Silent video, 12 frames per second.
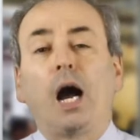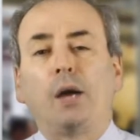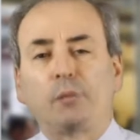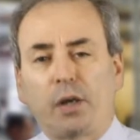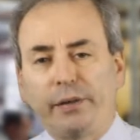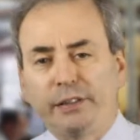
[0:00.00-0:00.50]

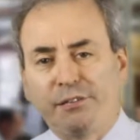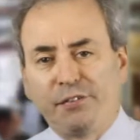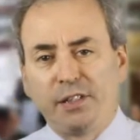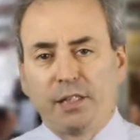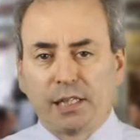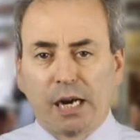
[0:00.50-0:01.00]
I'm going to
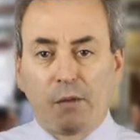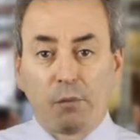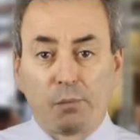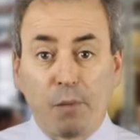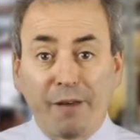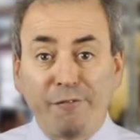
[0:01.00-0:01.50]
finish up
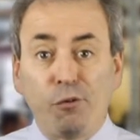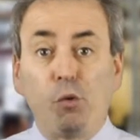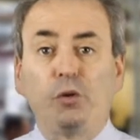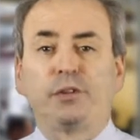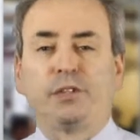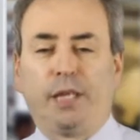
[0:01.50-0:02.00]
with my
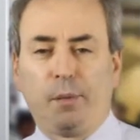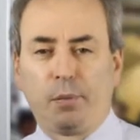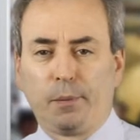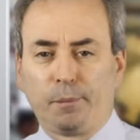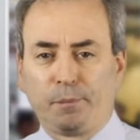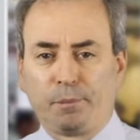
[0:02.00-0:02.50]
fourth tip,
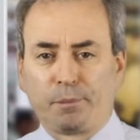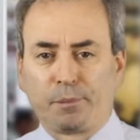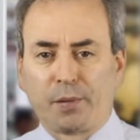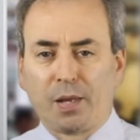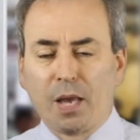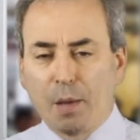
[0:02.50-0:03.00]

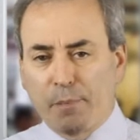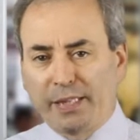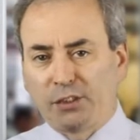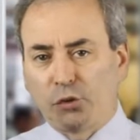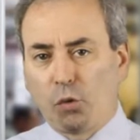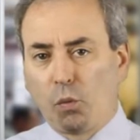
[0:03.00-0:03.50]

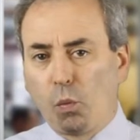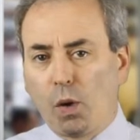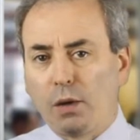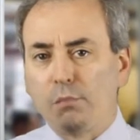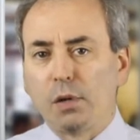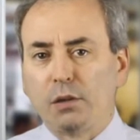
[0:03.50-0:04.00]
based on
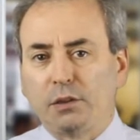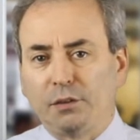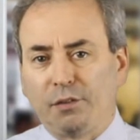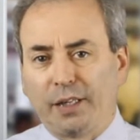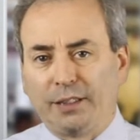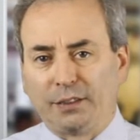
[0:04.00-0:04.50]
one
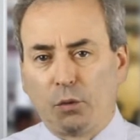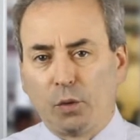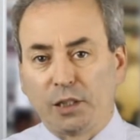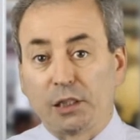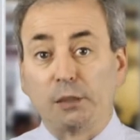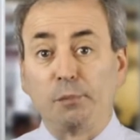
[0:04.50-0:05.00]
motivator
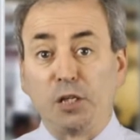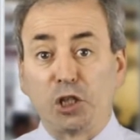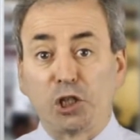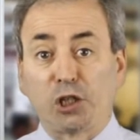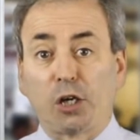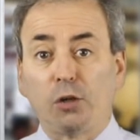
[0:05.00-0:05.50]
which has been
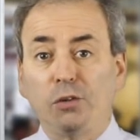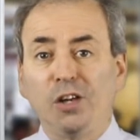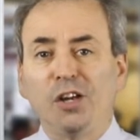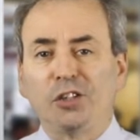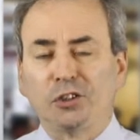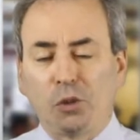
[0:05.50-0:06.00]
shown
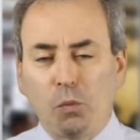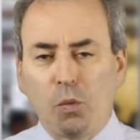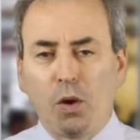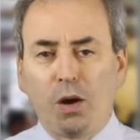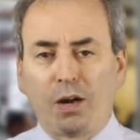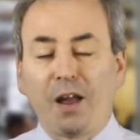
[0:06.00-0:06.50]
to
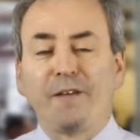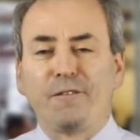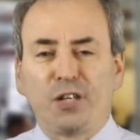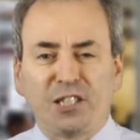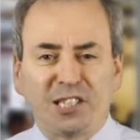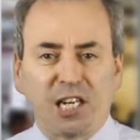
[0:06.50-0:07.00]
work
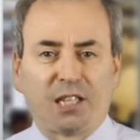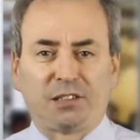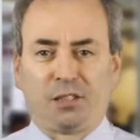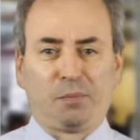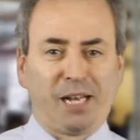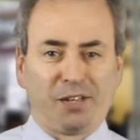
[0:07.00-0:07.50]
for
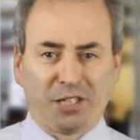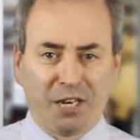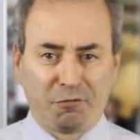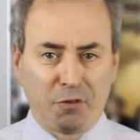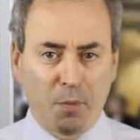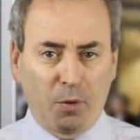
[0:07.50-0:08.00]
just about
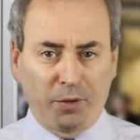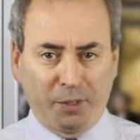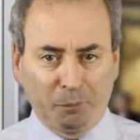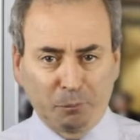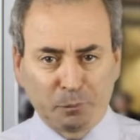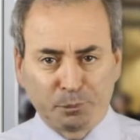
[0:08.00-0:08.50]
everybody.